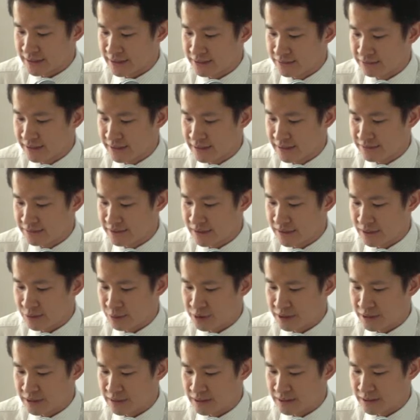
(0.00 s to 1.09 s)
on innovative
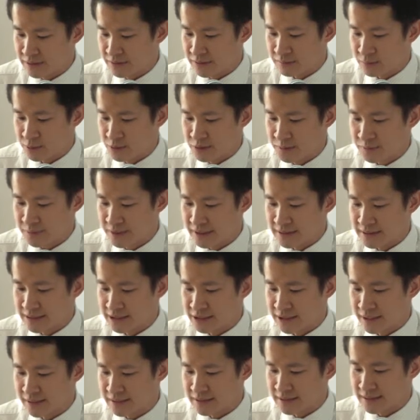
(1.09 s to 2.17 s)
solutions to the most pressing
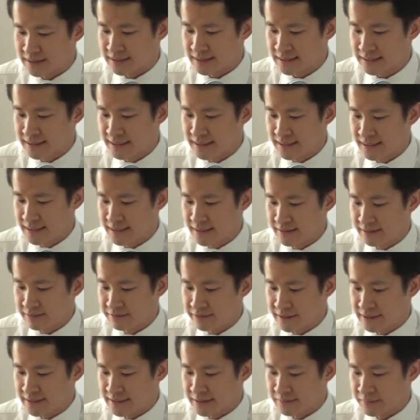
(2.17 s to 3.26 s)
challenges
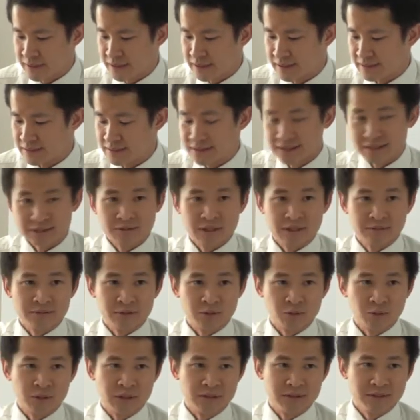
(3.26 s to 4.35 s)
facing billions around
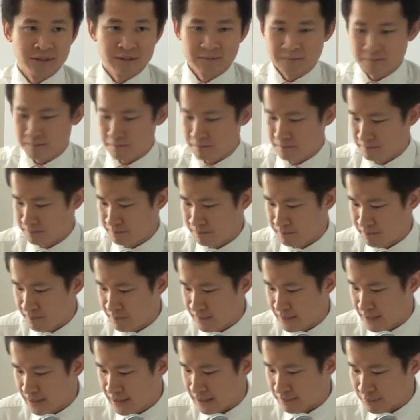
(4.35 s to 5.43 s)
the world.
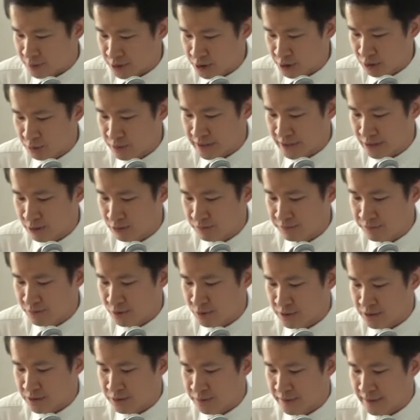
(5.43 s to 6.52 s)
I'm sure we can look
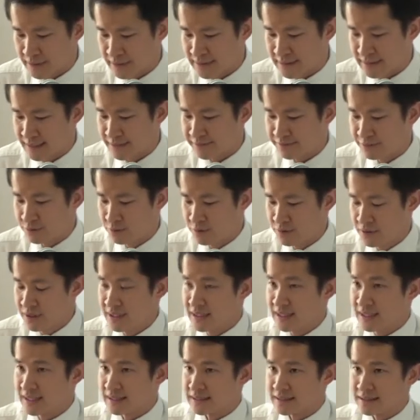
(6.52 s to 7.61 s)
forward to an insightful
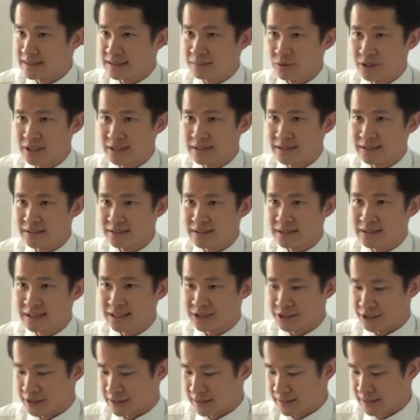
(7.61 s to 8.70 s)
and stimulating
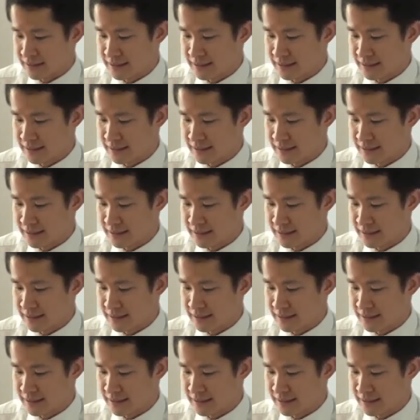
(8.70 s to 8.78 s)
discussion.